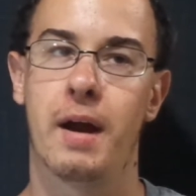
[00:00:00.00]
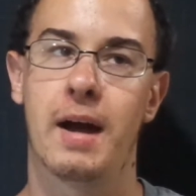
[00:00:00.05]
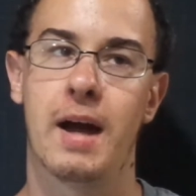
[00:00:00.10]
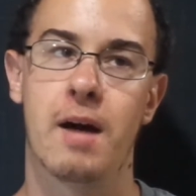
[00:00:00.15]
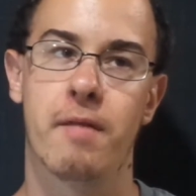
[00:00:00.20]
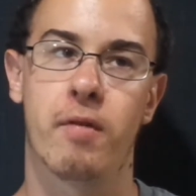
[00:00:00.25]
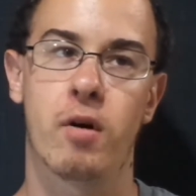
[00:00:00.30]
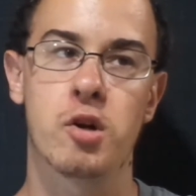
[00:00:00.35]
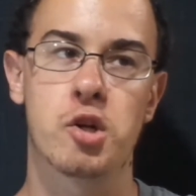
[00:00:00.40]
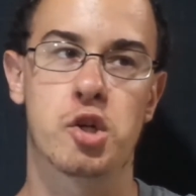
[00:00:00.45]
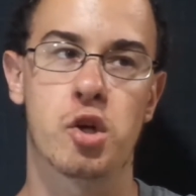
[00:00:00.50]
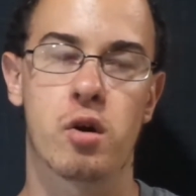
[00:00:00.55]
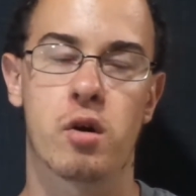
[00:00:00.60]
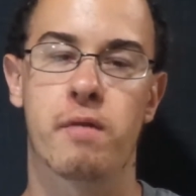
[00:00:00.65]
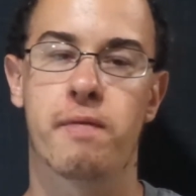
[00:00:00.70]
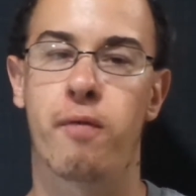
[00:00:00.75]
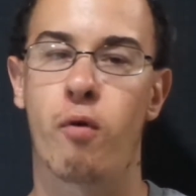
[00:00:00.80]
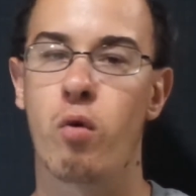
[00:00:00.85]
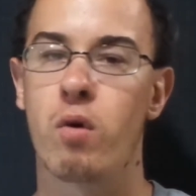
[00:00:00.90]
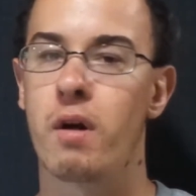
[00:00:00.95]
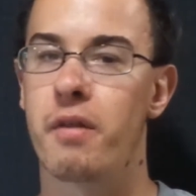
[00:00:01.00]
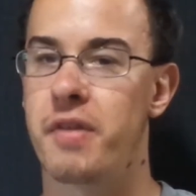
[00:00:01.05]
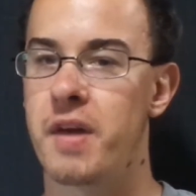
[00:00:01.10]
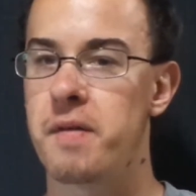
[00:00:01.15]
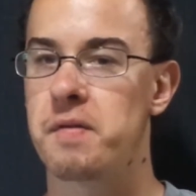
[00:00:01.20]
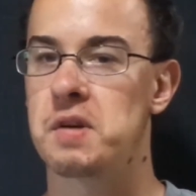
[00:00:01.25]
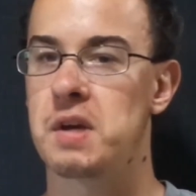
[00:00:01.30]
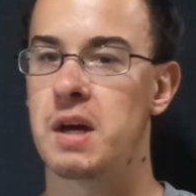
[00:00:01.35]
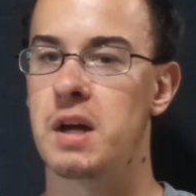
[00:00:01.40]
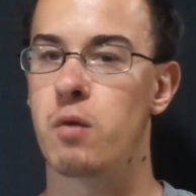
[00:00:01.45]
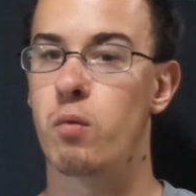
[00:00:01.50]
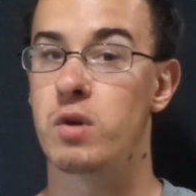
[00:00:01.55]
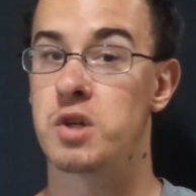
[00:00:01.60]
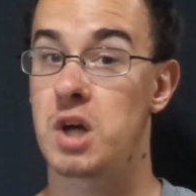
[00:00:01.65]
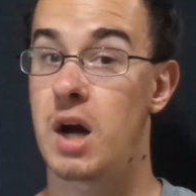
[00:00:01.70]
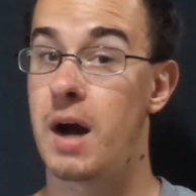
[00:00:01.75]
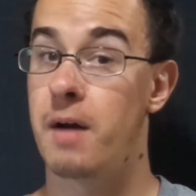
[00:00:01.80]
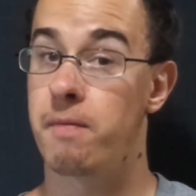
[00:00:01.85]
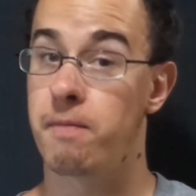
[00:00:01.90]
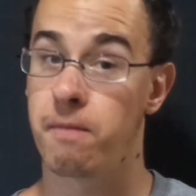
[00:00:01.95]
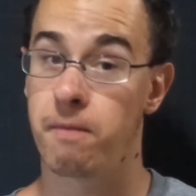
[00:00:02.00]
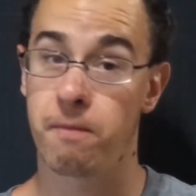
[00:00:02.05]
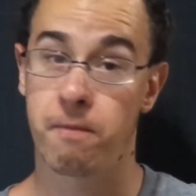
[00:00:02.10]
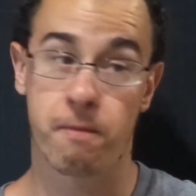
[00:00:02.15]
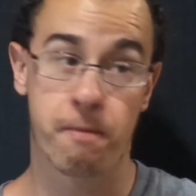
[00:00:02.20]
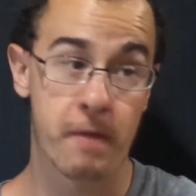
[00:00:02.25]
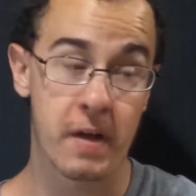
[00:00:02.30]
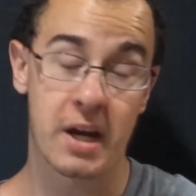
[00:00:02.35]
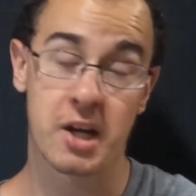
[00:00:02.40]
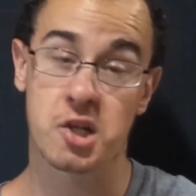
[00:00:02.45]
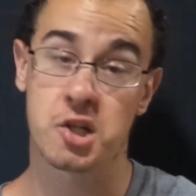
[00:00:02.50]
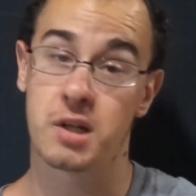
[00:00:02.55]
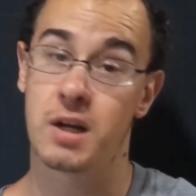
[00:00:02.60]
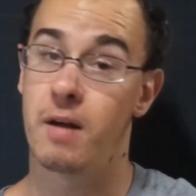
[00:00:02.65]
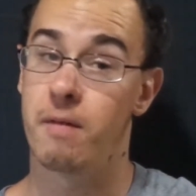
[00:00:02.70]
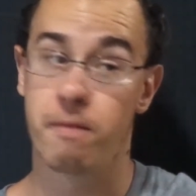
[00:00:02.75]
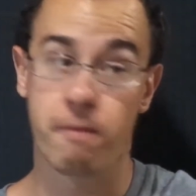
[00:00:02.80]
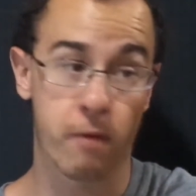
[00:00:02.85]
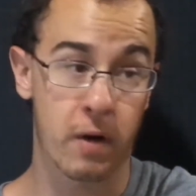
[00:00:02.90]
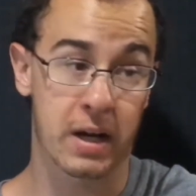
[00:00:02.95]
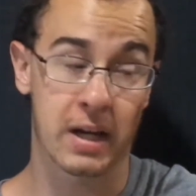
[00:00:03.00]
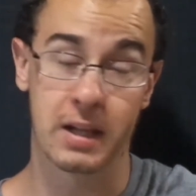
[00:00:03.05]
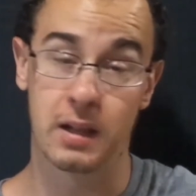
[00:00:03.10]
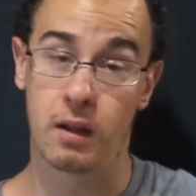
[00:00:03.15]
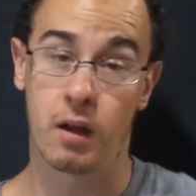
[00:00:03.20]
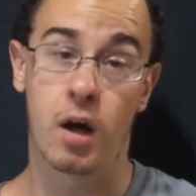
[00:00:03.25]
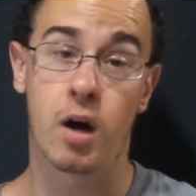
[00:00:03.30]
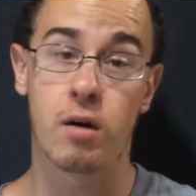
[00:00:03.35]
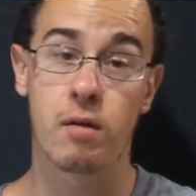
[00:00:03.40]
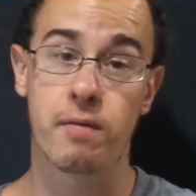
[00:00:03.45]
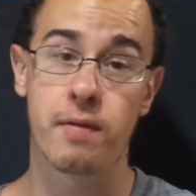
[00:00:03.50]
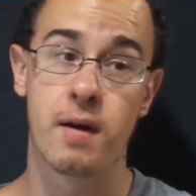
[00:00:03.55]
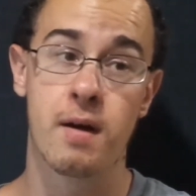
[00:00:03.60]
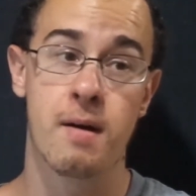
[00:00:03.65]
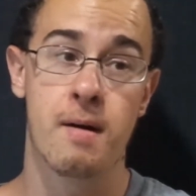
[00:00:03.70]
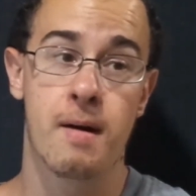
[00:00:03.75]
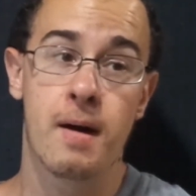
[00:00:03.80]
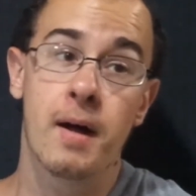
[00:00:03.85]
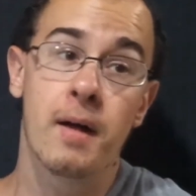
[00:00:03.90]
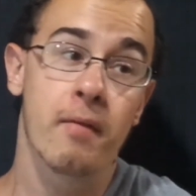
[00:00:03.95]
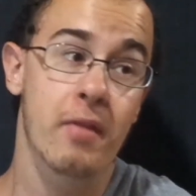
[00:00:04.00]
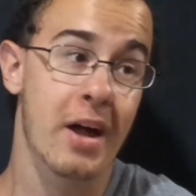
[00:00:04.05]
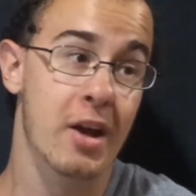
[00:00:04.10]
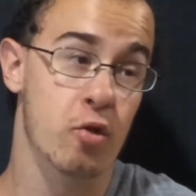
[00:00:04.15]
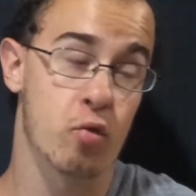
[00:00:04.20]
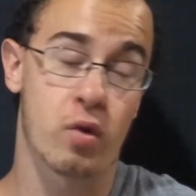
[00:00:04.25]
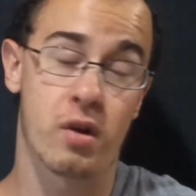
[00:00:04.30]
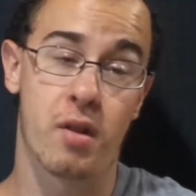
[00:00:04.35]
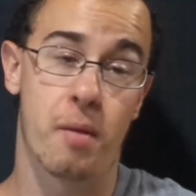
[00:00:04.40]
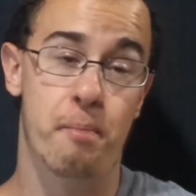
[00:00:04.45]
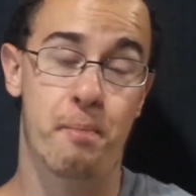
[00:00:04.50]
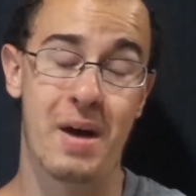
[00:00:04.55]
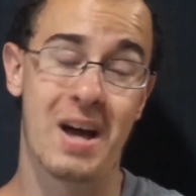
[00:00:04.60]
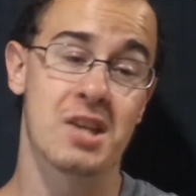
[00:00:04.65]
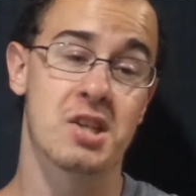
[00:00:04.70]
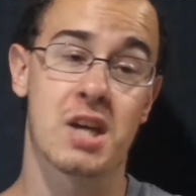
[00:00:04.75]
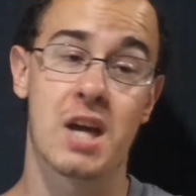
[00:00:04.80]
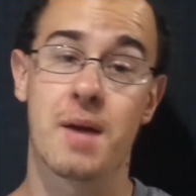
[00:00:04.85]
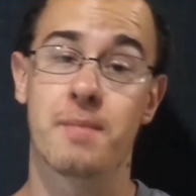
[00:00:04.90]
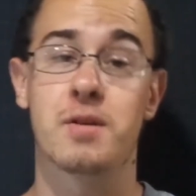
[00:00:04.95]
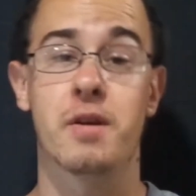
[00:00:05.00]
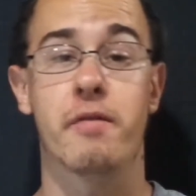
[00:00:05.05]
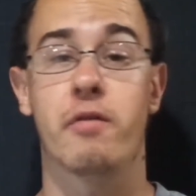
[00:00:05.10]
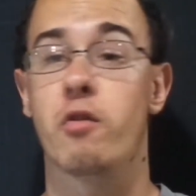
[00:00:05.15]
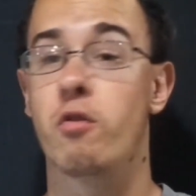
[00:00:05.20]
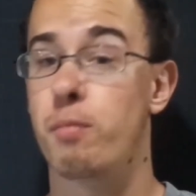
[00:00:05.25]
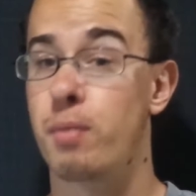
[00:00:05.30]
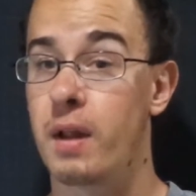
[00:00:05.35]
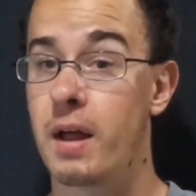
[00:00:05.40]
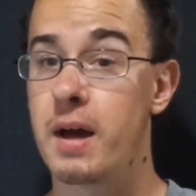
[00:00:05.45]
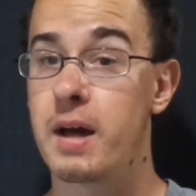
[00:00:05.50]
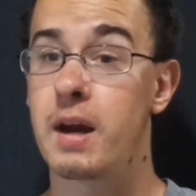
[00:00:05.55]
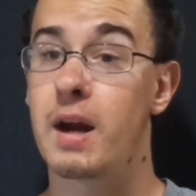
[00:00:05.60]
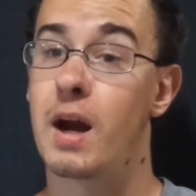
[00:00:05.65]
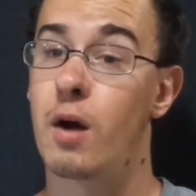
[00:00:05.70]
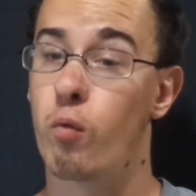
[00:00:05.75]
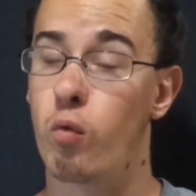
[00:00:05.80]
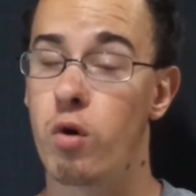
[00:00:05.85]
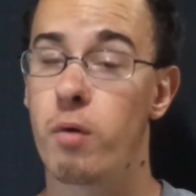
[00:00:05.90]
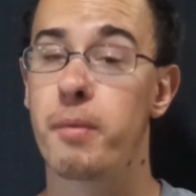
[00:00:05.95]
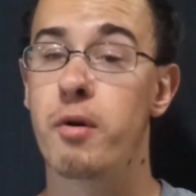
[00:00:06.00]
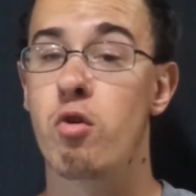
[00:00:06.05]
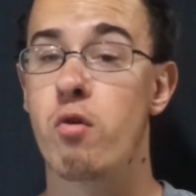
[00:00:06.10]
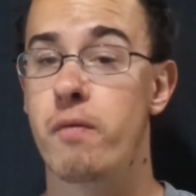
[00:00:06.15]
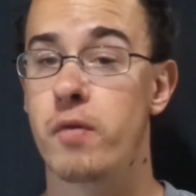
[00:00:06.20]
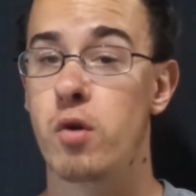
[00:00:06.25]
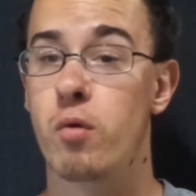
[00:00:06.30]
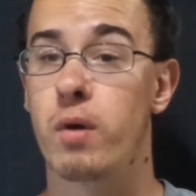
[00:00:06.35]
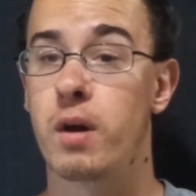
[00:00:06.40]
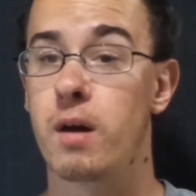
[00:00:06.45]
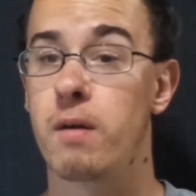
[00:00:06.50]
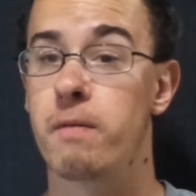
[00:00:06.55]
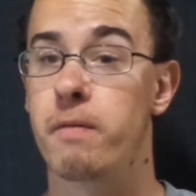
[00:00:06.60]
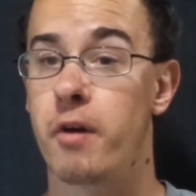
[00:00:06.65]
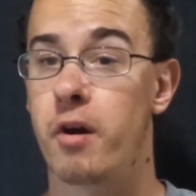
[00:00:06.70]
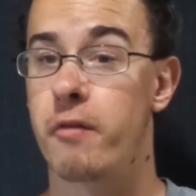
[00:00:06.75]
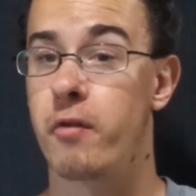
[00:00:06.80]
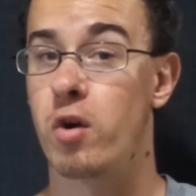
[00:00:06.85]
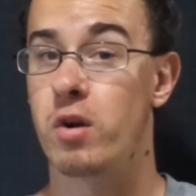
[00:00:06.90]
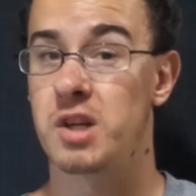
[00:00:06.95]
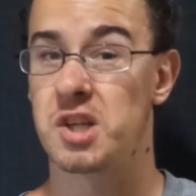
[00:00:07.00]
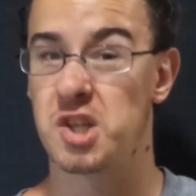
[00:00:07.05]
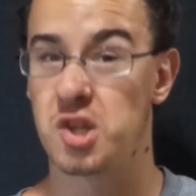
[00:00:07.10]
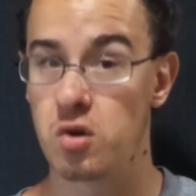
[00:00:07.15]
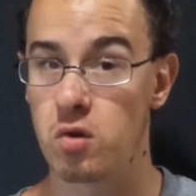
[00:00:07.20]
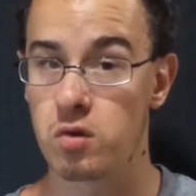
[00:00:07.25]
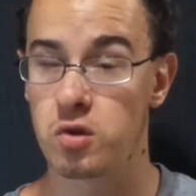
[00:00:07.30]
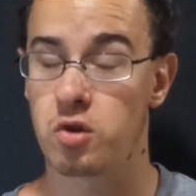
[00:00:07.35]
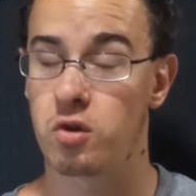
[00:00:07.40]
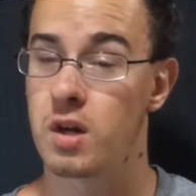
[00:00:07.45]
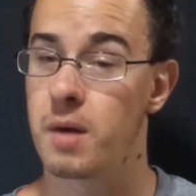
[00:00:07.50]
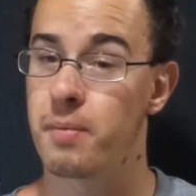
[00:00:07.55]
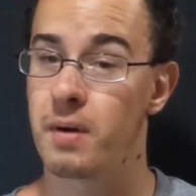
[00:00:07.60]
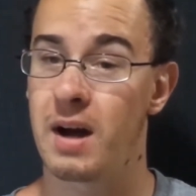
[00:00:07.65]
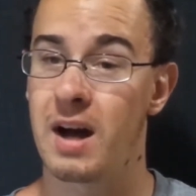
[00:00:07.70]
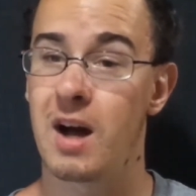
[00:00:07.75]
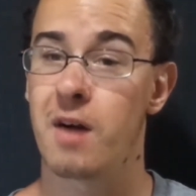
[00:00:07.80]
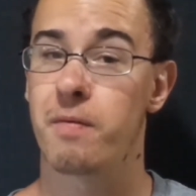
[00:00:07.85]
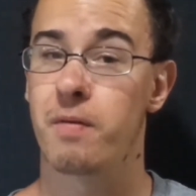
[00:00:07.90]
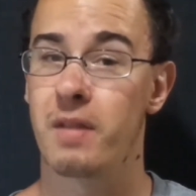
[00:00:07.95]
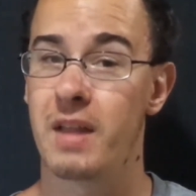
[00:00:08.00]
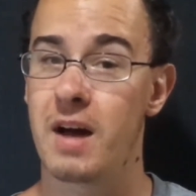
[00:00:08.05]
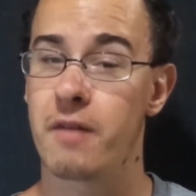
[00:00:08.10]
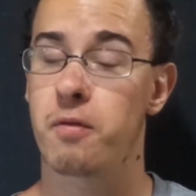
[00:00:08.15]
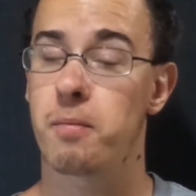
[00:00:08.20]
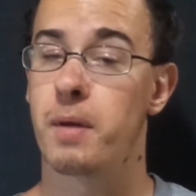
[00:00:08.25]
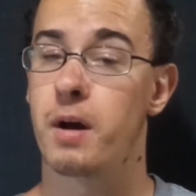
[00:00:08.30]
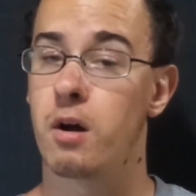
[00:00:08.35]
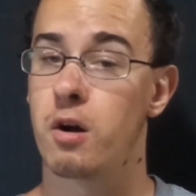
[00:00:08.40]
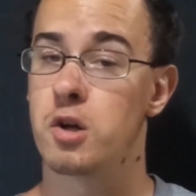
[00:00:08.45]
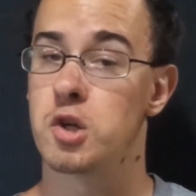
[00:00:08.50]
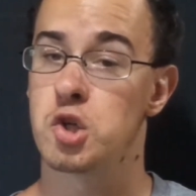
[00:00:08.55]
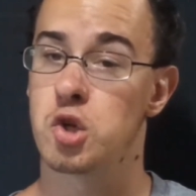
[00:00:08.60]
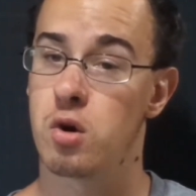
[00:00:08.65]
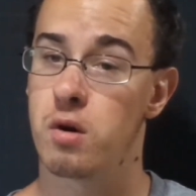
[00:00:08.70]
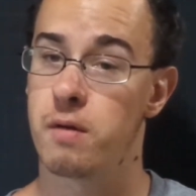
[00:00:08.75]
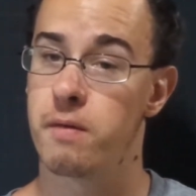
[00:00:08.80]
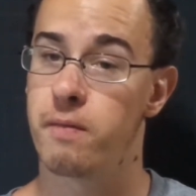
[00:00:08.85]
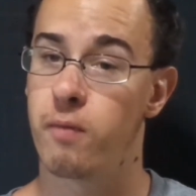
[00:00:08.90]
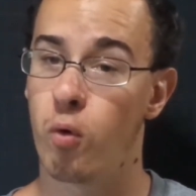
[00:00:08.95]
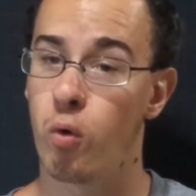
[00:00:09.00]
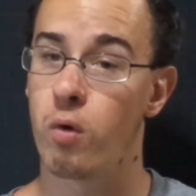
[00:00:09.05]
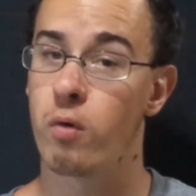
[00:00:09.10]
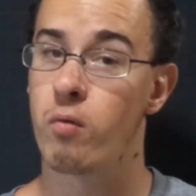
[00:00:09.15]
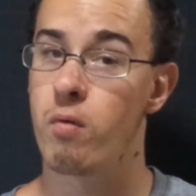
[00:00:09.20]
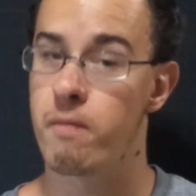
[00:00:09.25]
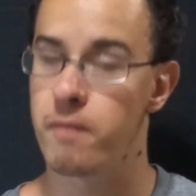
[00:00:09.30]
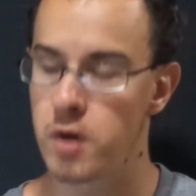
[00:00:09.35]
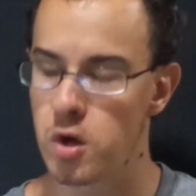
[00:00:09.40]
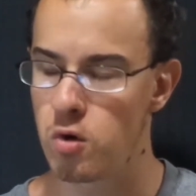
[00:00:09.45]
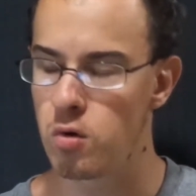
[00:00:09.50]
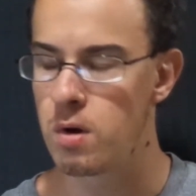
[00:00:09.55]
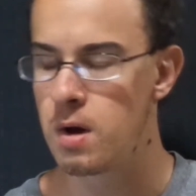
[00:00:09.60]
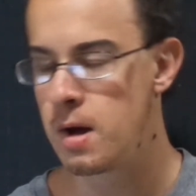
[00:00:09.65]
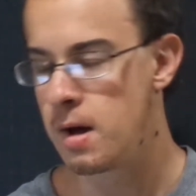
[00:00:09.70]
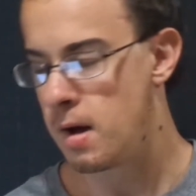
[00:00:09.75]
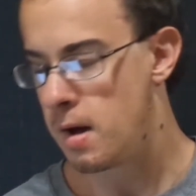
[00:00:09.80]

have Uncharted 4, A Thief's End, which I finished and I freaking love. That is one of the best games I've ever played, and I will be reviewing it very, very soon, so keep an eye out for that for my Uncharted 4 review.